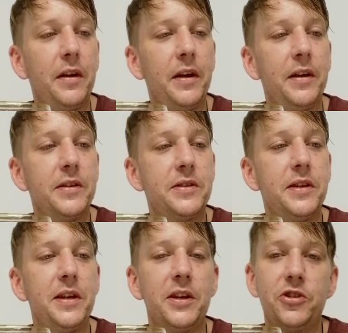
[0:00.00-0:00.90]
is
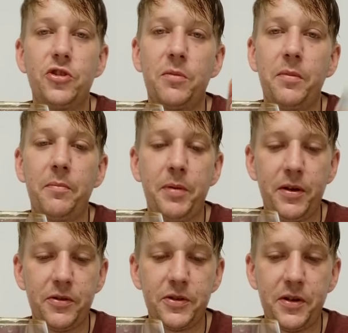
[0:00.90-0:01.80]
the German
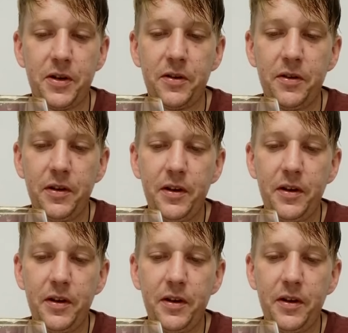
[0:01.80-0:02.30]
Pilsner.